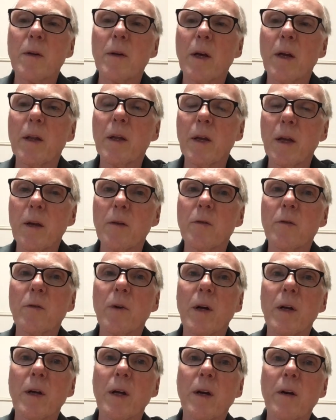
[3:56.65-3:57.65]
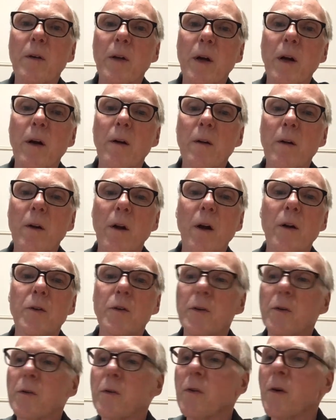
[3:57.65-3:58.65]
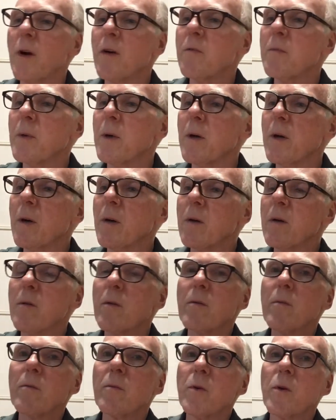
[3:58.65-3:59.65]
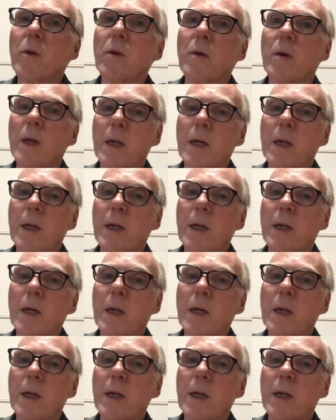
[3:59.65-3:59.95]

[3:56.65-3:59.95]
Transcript: I think as of right now they are the largest craft beer brewer